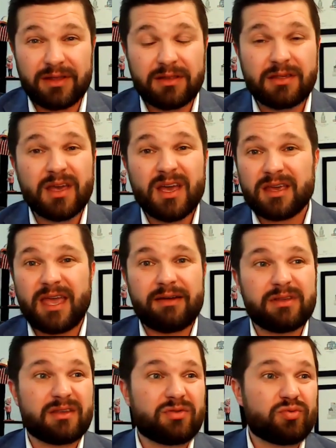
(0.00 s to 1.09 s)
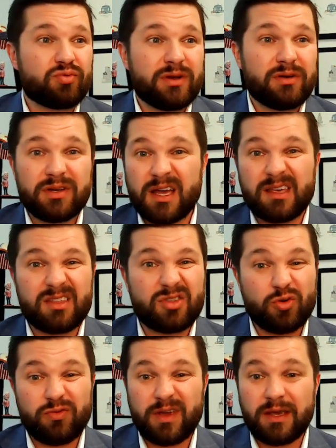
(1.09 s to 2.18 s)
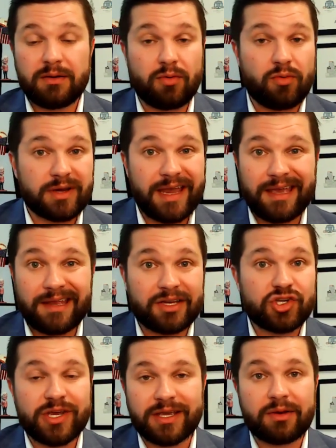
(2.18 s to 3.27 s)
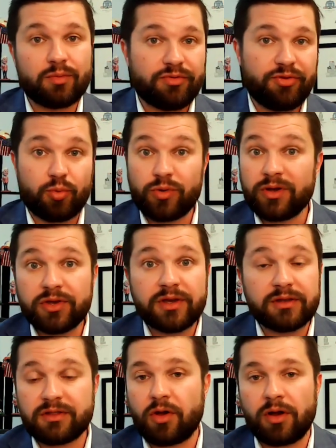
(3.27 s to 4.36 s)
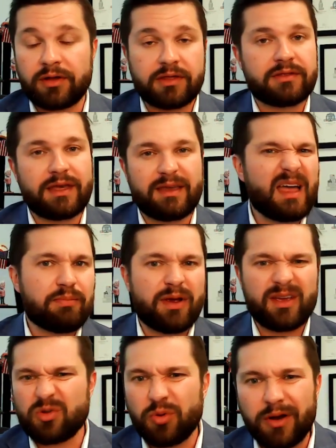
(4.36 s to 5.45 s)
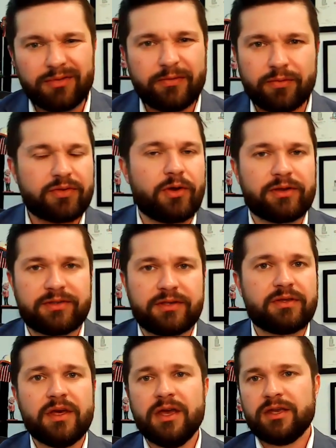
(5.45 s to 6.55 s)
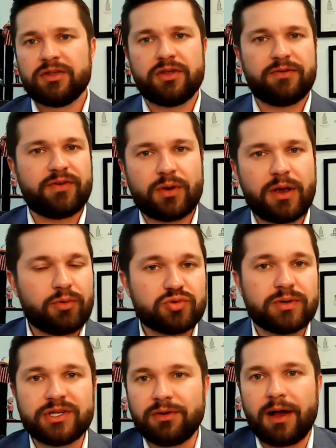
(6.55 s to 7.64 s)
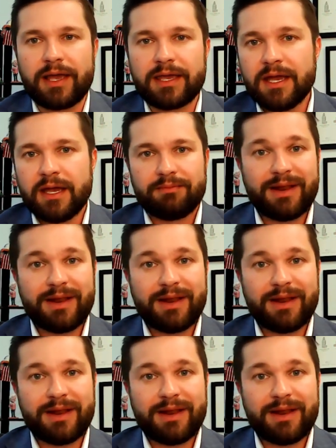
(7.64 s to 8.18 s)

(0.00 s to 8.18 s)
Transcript: Kevin's. Kevin's is really nice sous vide organic chicken with the really good sauces. They got probably 12 different sauces, so you can figure out which one you like.